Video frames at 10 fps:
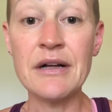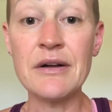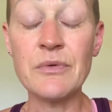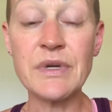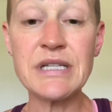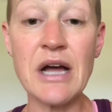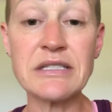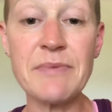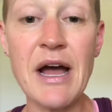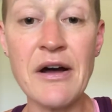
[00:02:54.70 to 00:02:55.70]
we talked
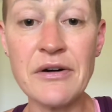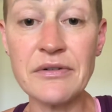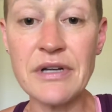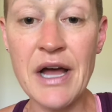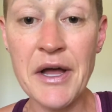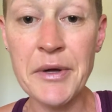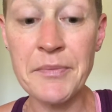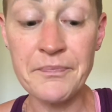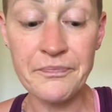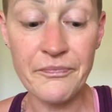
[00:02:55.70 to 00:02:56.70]
about
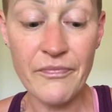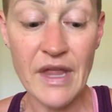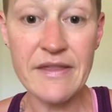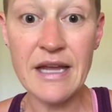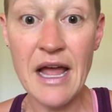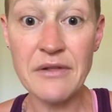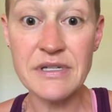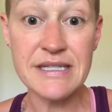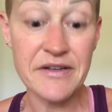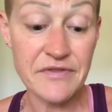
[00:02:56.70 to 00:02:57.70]
the
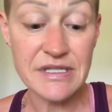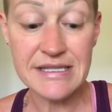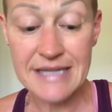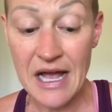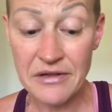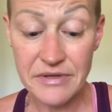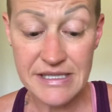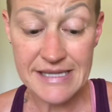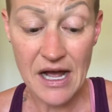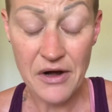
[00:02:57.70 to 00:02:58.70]
calories in versus
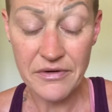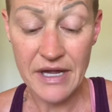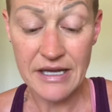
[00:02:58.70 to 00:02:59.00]
calories out,